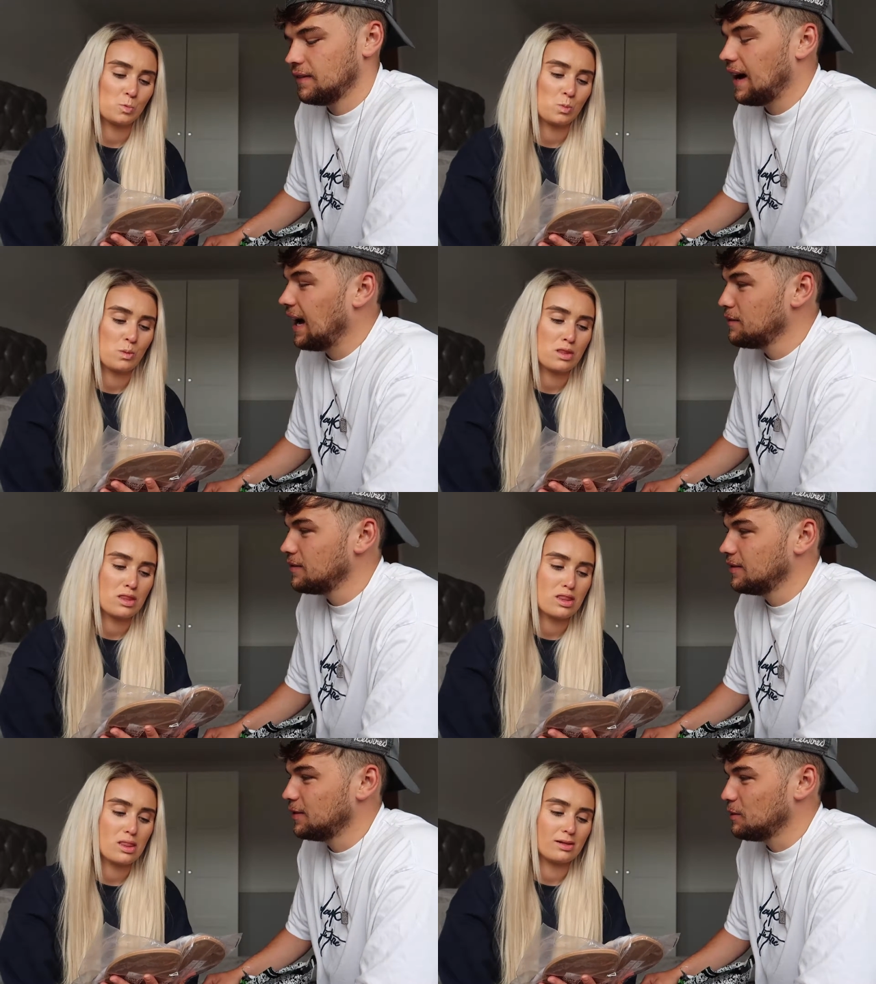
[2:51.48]

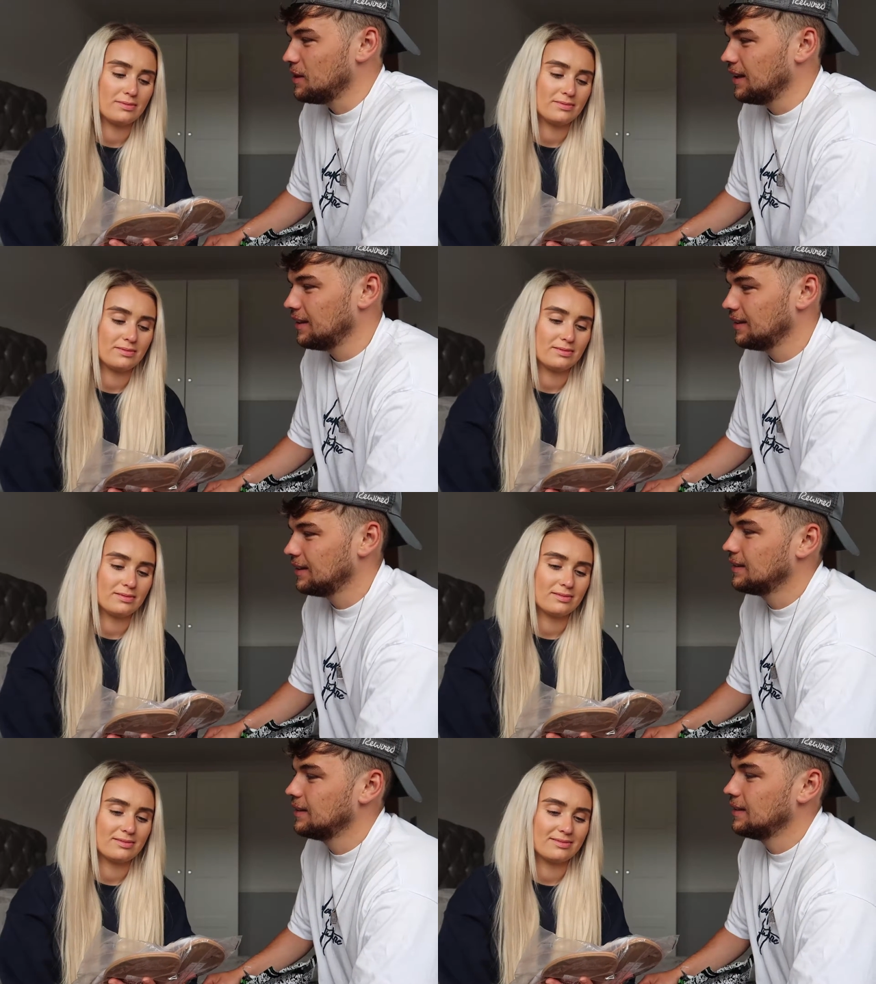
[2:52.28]
Speaker 1: five footwear.
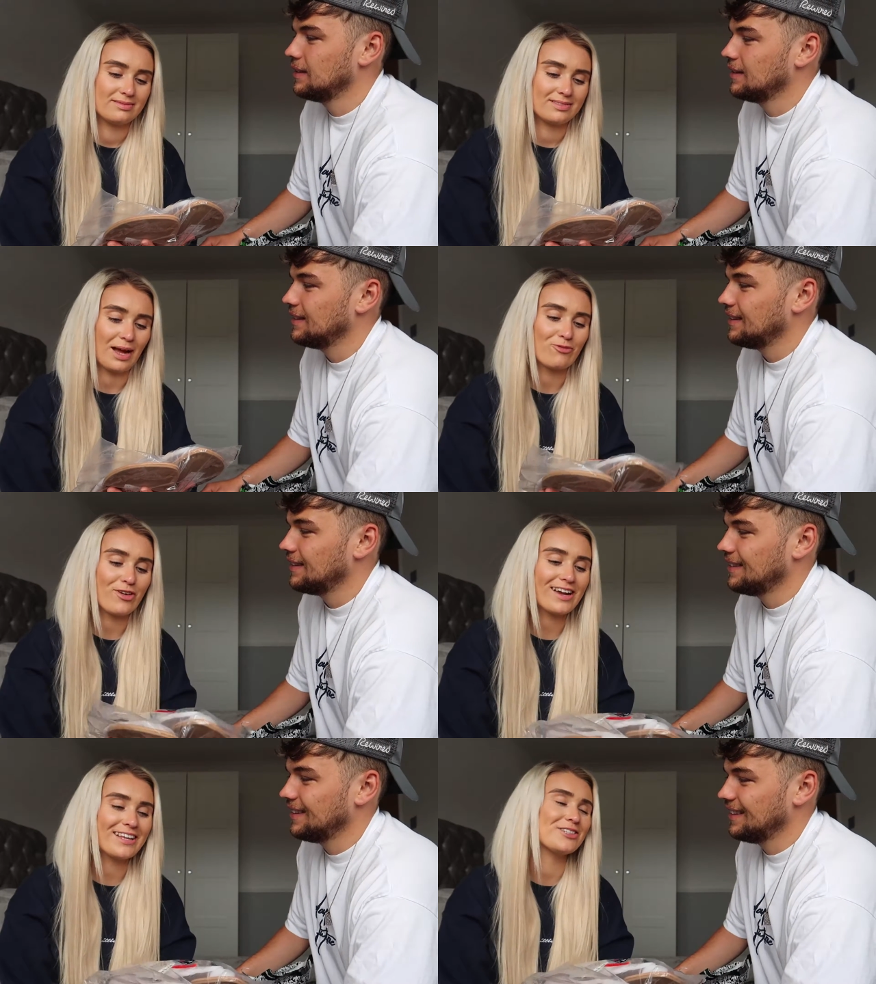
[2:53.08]
Speaker 2: I'm
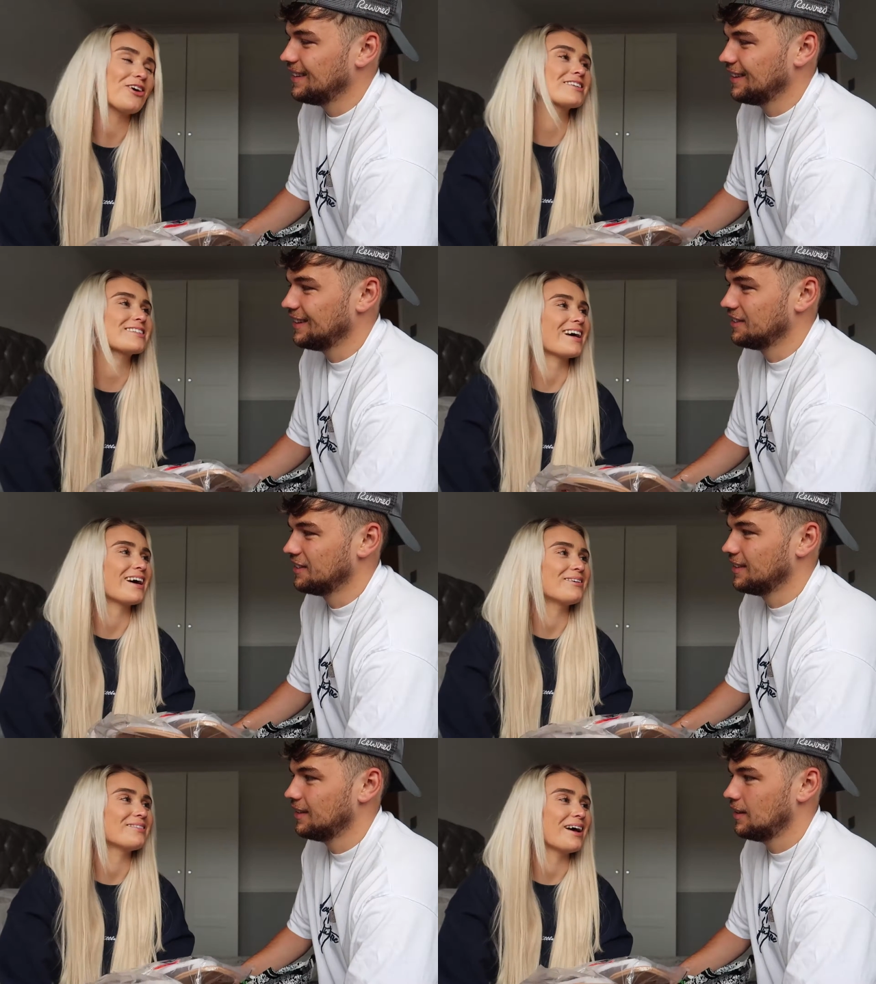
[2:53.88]
really shocked at
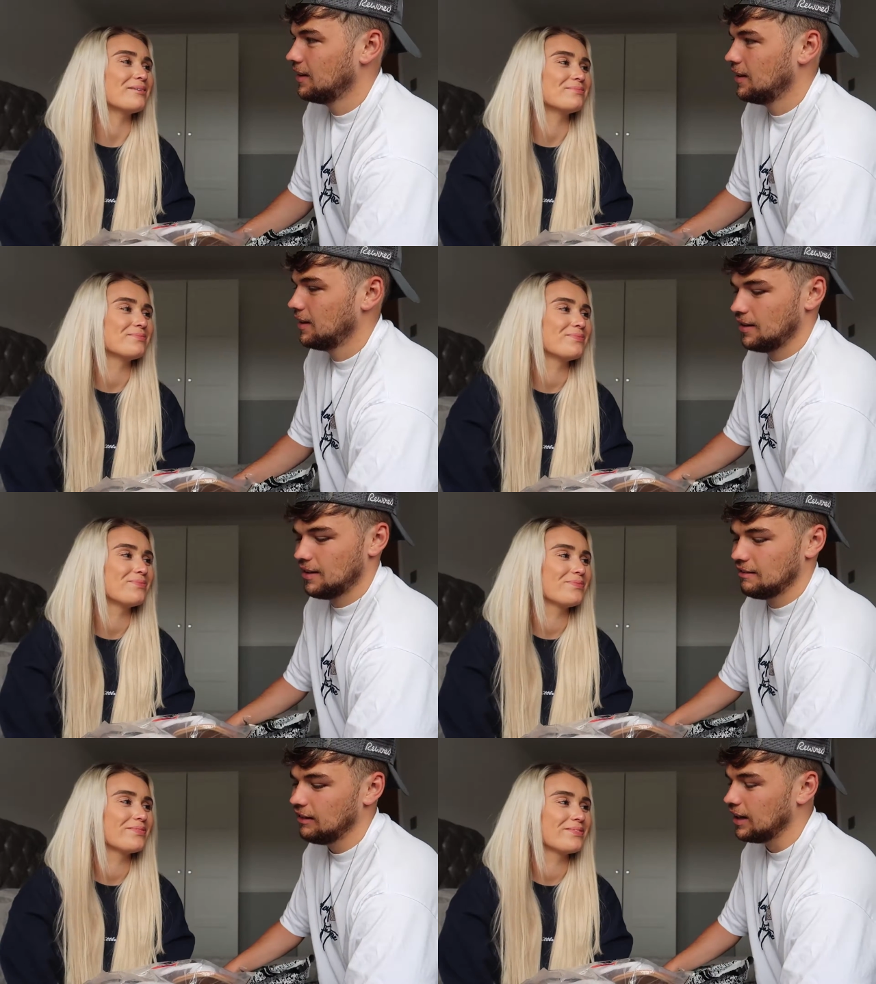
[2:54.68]
that then.
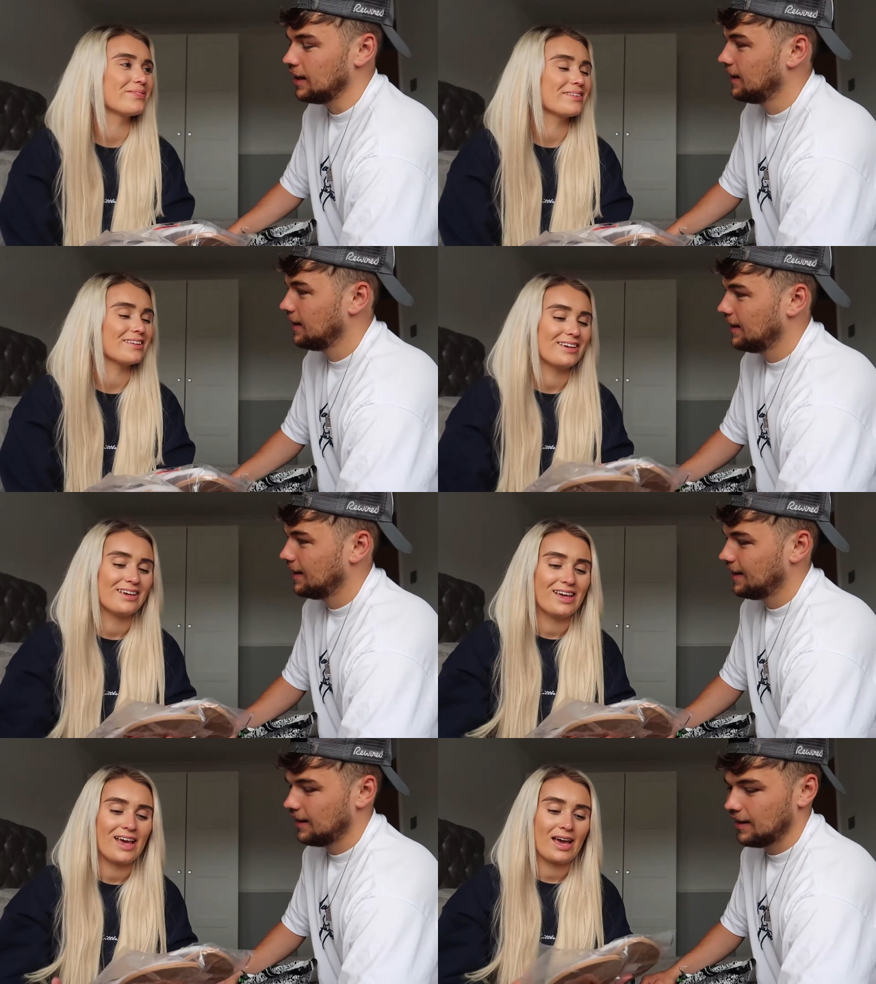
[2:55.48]
Why?
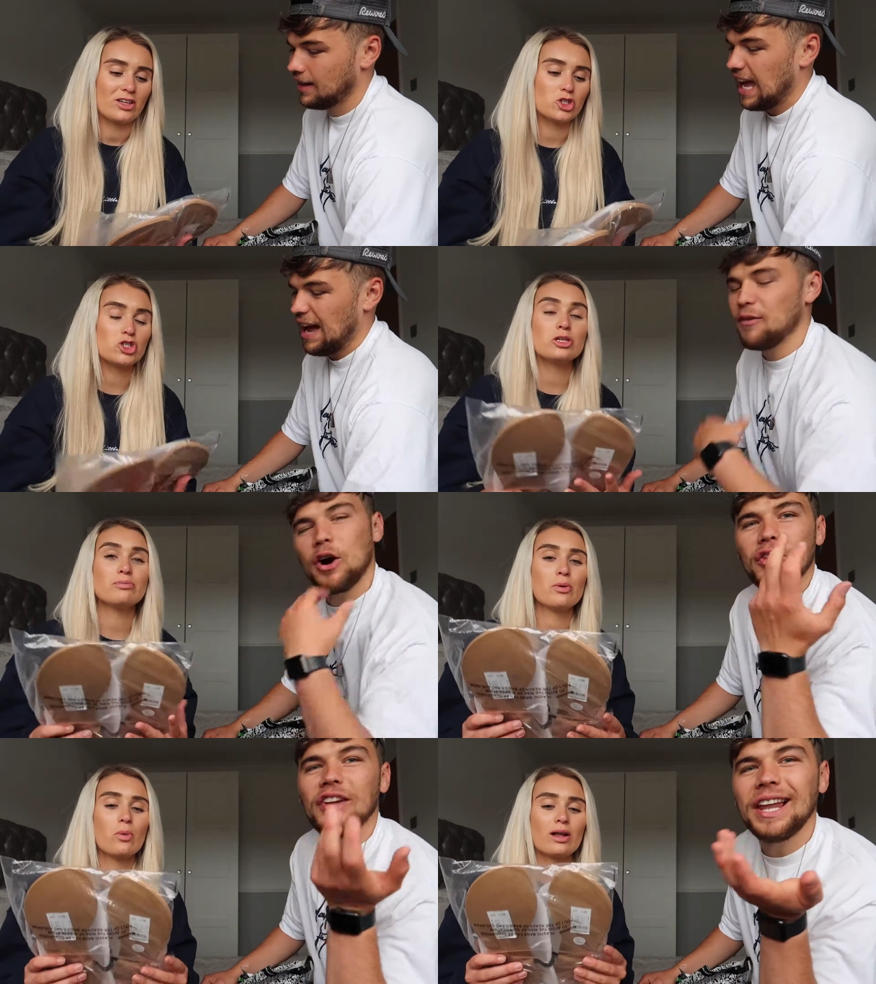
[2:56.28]
Just I
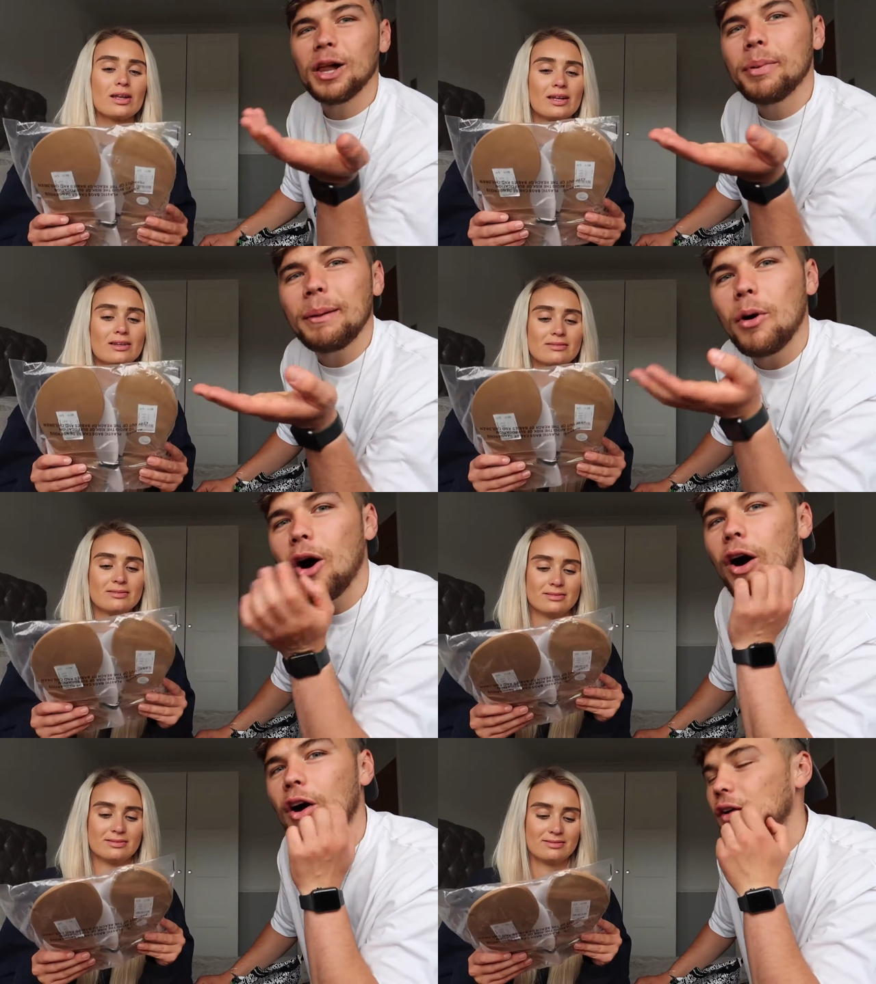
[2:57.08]
thought they were a little
Speaker 1: bit
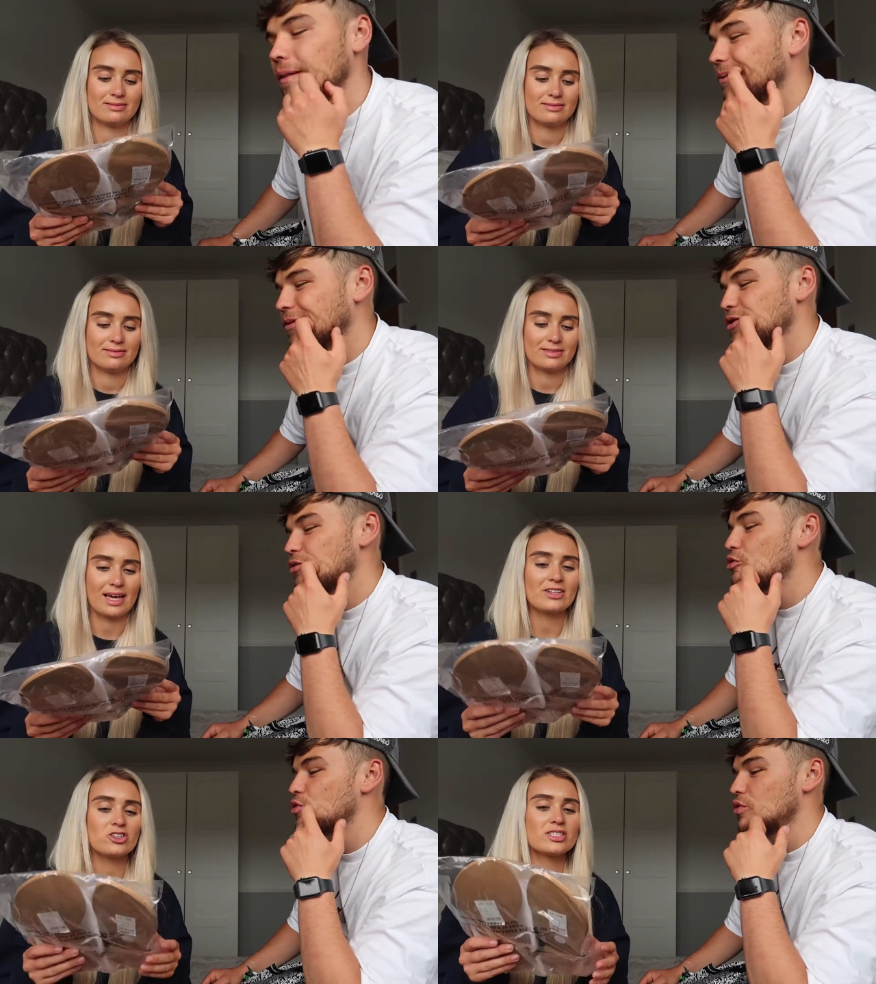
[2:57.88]
more.
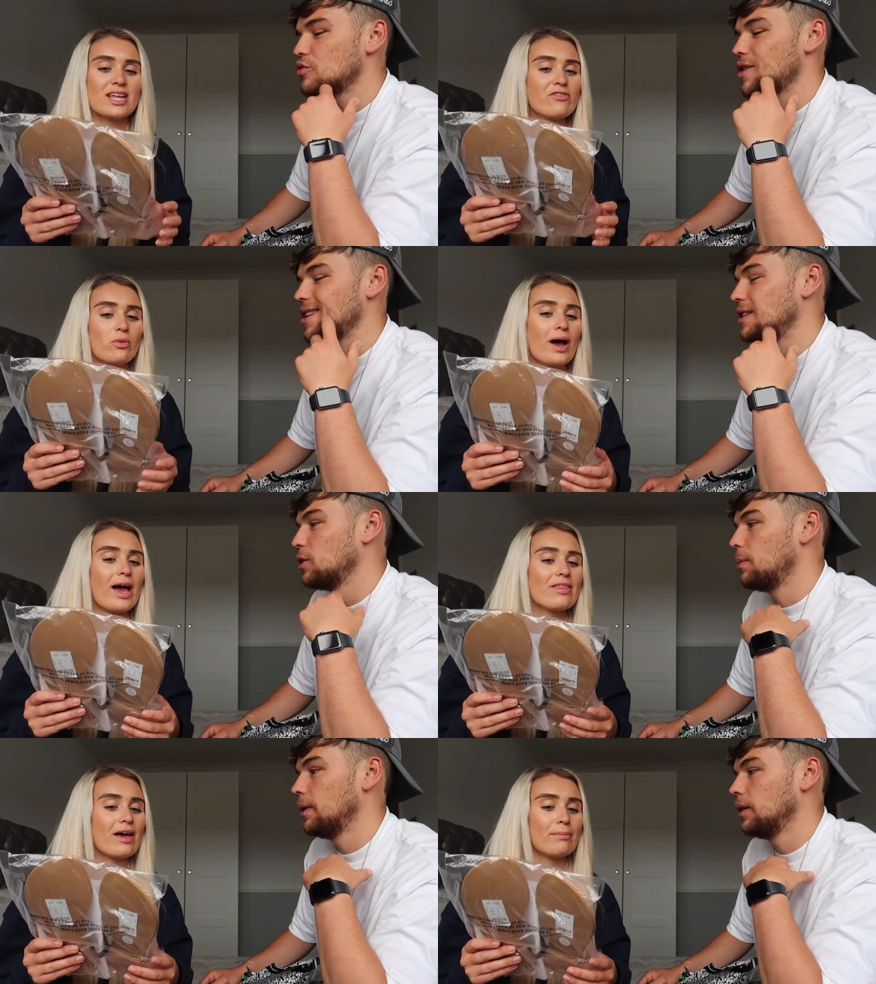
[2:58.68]
Speaker 2: I just never wear up.